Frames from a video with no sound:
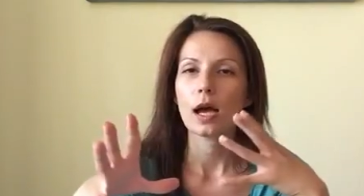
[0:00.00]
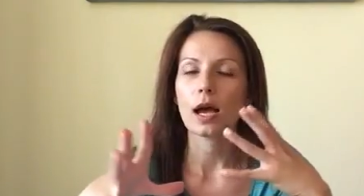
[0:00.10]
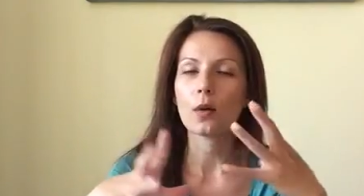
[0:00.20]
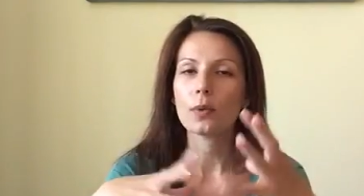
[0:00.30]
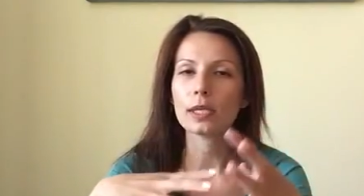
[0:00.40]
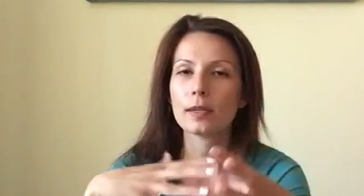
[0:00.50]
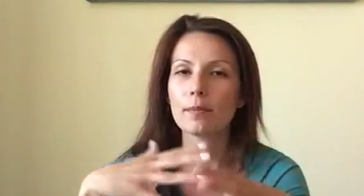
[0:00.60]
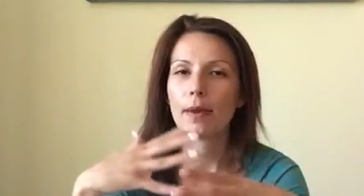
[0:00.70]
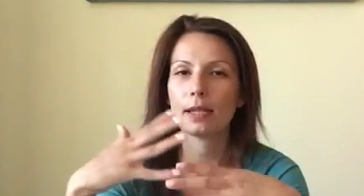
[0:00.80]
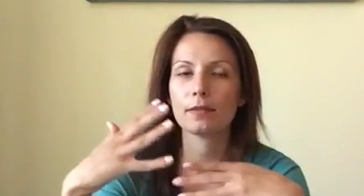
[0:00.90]
how we
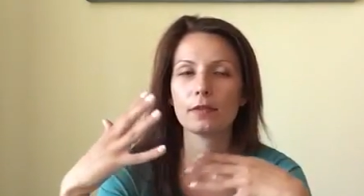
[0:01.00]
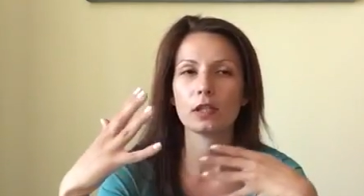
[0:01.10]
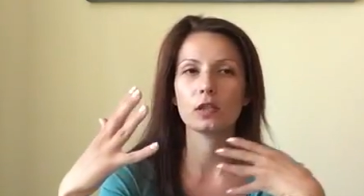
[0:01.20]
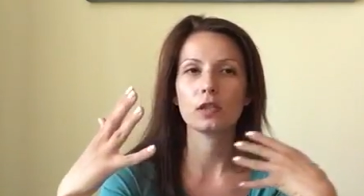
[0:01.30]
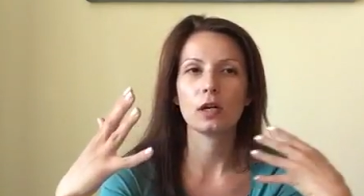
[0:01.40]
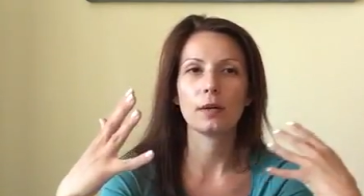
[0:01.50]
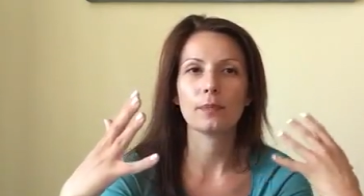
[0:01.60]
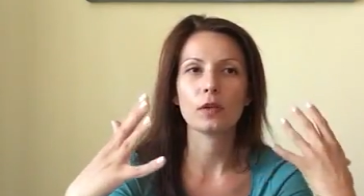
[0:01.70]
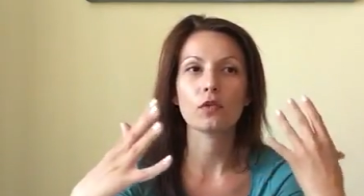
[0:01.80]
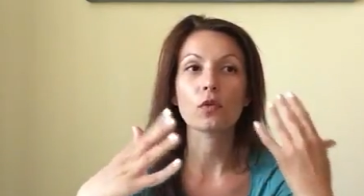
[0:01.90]
can benefit,
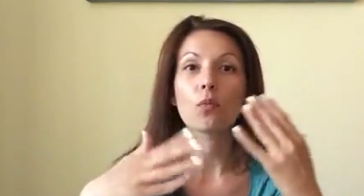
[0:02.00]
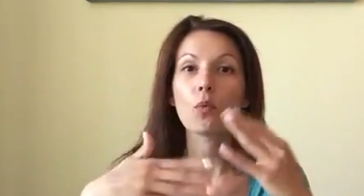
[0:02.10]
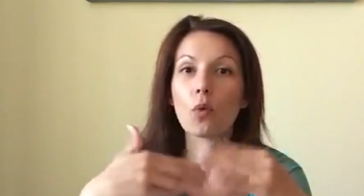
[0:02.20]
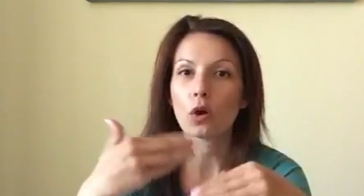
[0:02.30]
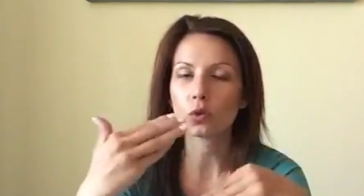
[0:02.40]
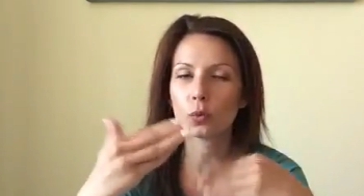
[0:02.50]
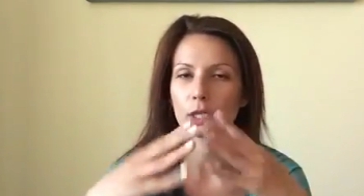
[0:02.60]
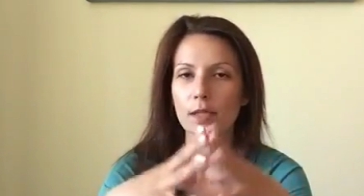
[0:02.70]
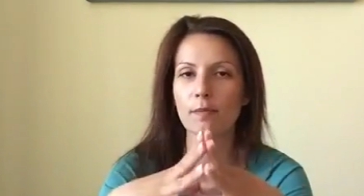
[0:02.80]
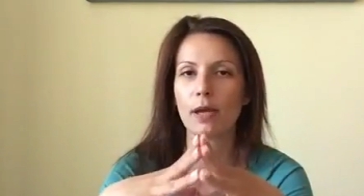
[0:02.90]
from what we
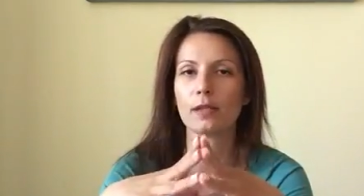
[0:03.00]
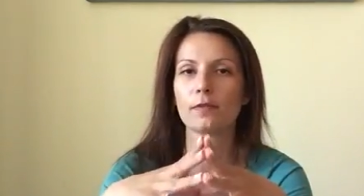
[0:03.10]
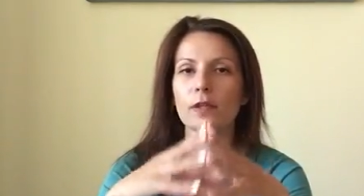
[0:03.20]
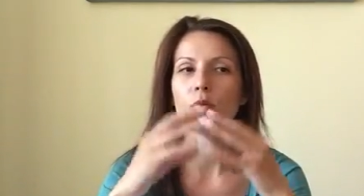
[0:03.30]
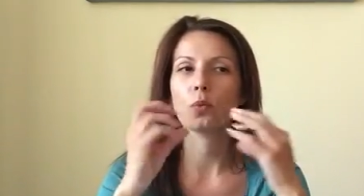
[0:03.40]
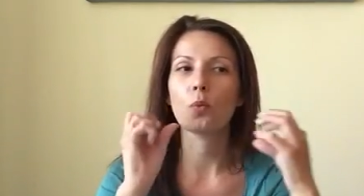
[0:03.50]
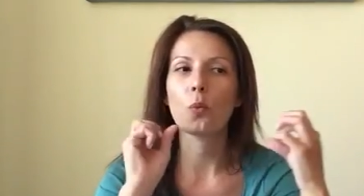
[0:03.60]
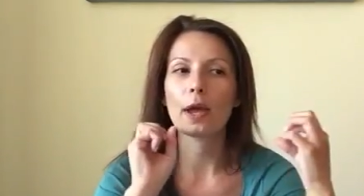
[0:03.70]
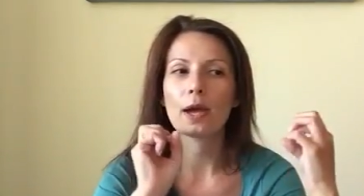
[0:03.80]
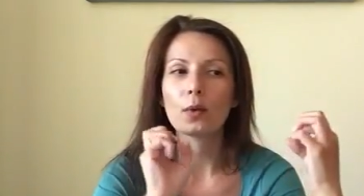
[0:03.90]
can benefit,
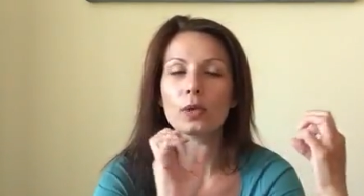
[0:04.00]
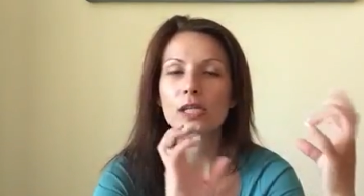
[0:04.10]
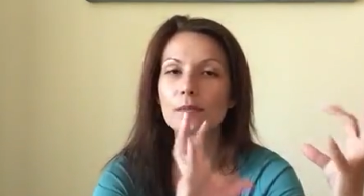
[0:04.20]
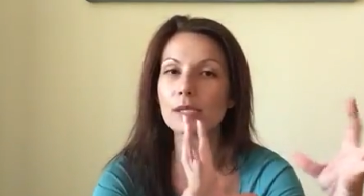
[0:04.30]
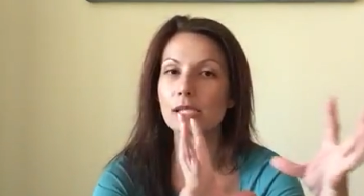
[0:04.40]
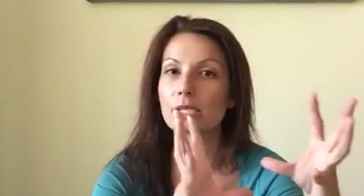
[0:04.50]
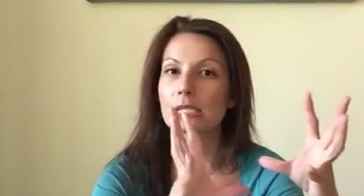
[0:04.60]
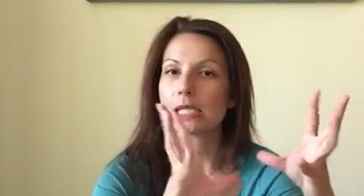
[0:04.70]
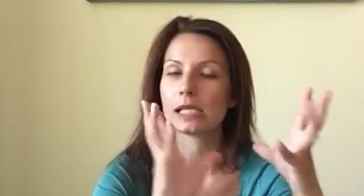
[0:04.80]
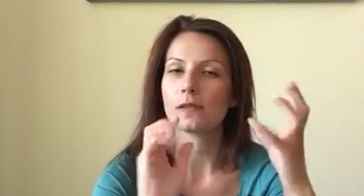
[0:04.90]
where we can be
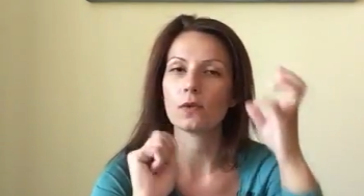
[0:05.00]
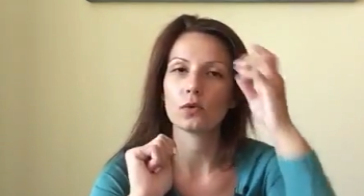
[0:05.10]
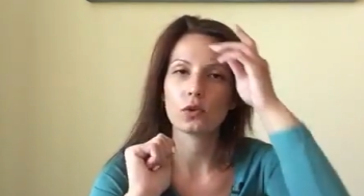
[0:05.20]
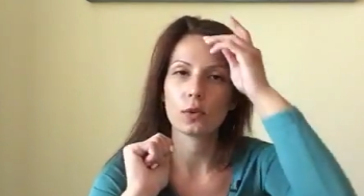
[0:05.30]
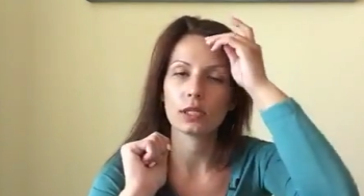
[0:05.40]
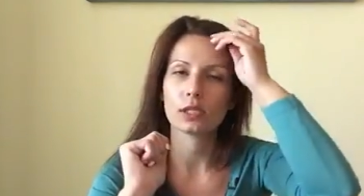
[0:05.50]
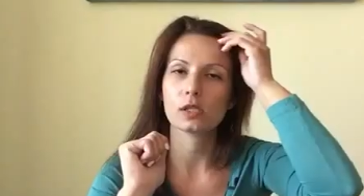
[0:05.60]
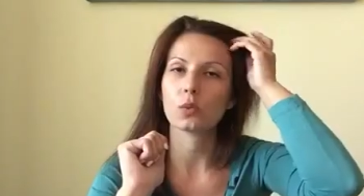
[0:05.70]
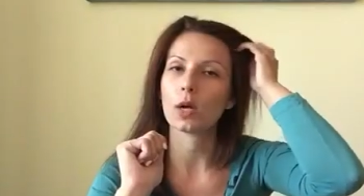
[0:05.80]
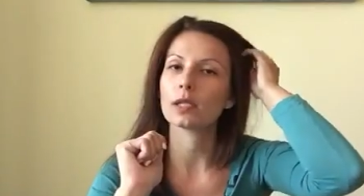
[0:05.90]
successful during
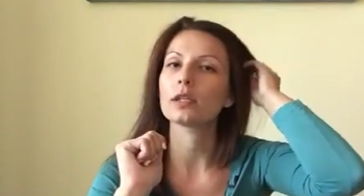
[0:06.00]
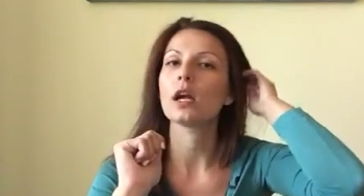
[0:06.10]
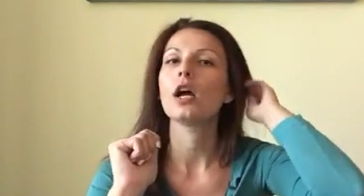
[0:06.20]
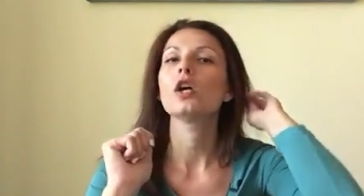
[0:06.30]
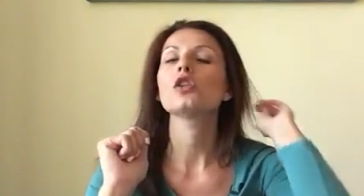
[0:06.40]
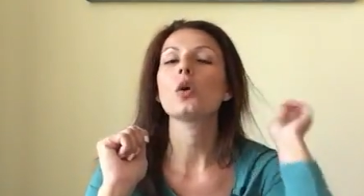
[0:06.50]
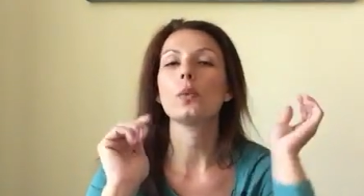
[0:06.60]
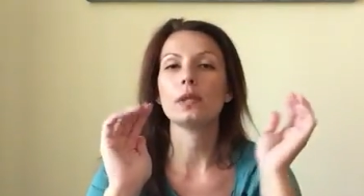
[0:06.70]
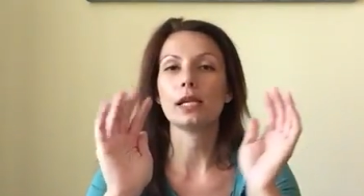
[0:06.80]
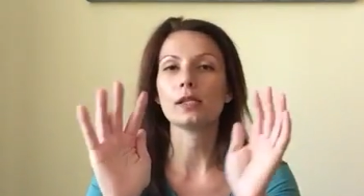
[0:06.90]
this 1 year.
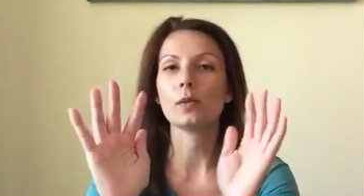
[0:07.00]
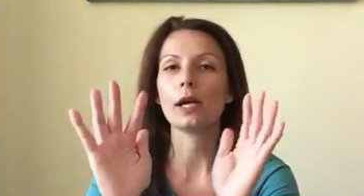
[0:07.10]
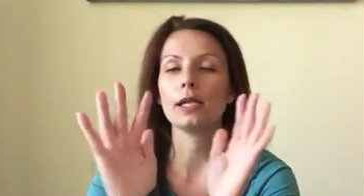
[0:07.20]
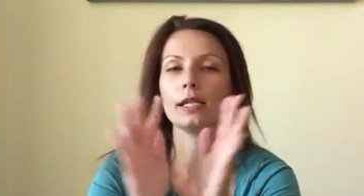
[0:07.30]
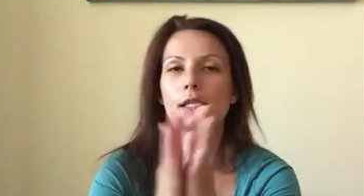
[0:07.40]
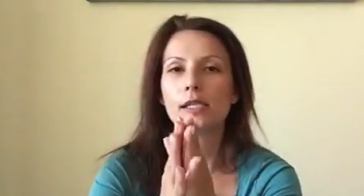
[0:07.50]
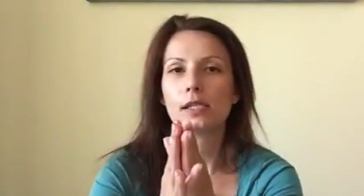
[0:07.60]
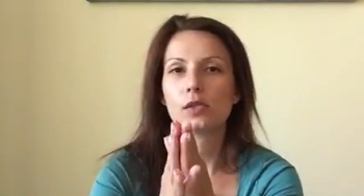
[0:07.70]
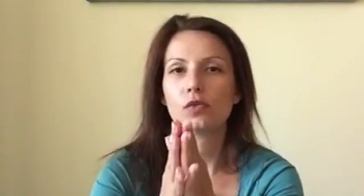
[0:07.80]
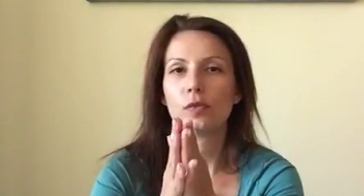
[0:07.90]
So that's why this is
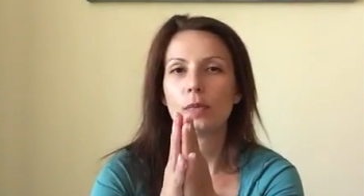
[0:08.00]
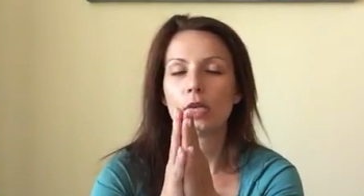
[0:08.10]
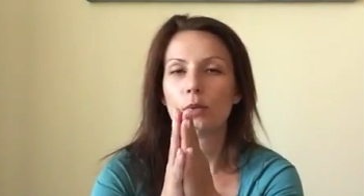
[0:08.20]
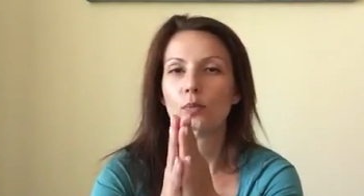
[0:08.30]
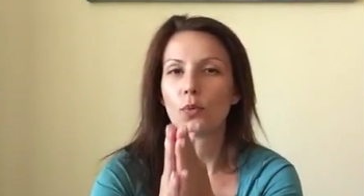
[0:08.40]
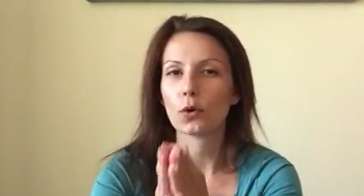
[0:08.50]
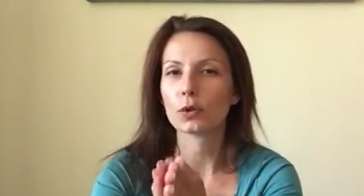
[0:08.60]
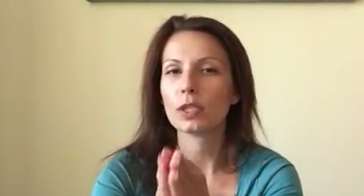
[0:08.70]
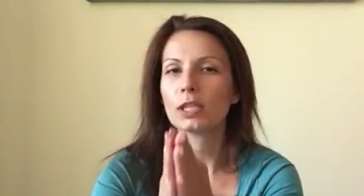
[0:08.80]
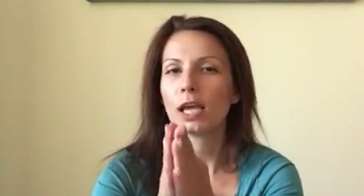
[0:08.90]
extremely
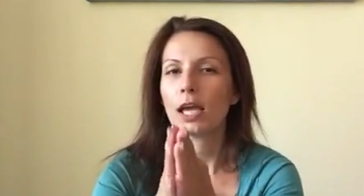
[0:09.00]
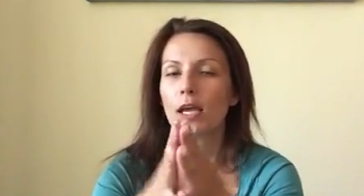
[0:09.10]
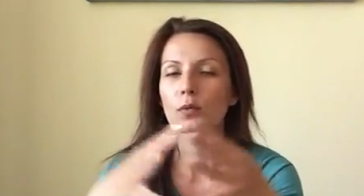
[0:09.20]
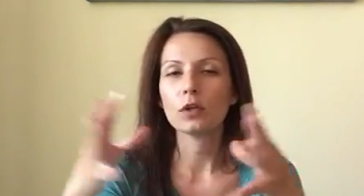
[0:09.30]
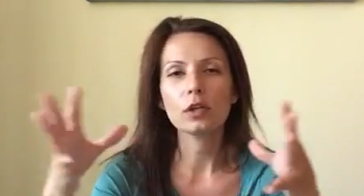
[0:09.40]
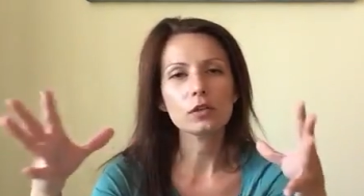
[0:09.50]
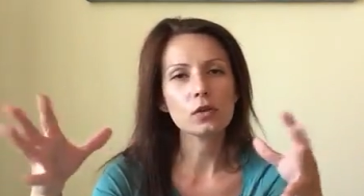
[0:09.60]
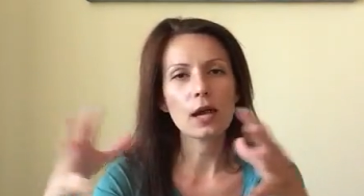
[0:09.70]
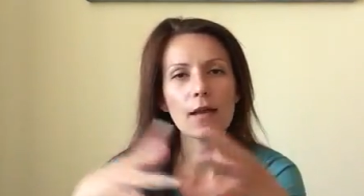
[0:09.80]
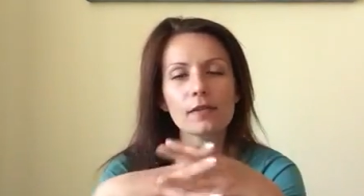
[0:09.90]
important. And we're going
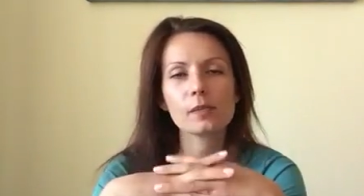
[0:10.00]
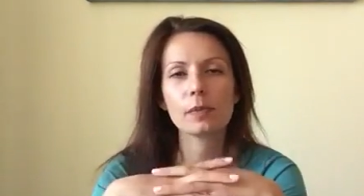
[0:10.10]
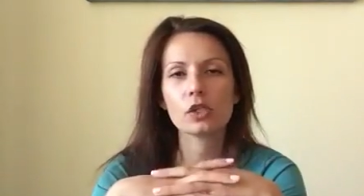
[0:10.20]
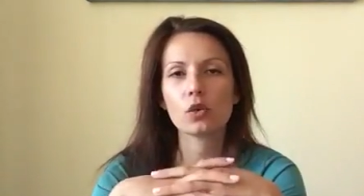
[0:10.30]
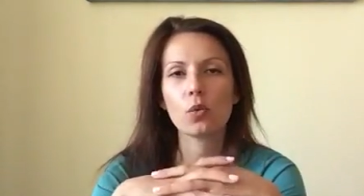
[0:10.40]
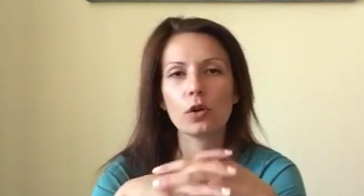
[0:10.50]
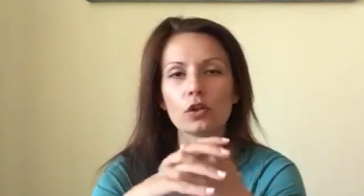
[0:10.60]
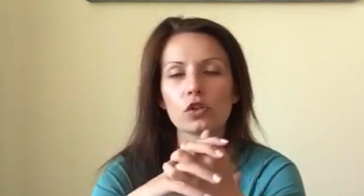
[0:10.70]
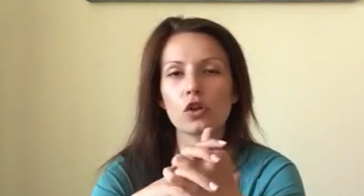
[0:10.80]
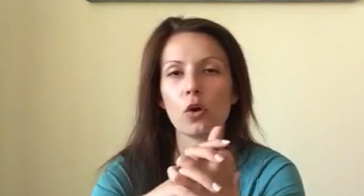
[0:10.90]
to have a special
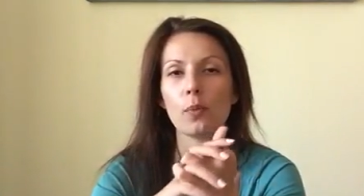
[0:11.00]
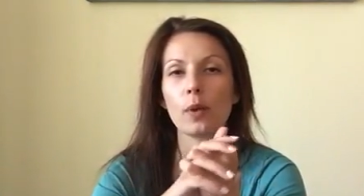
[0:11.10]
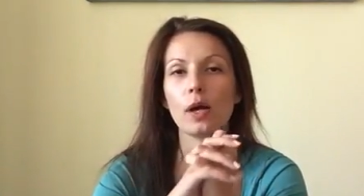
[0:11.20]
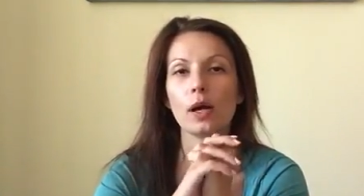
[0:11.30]
workshop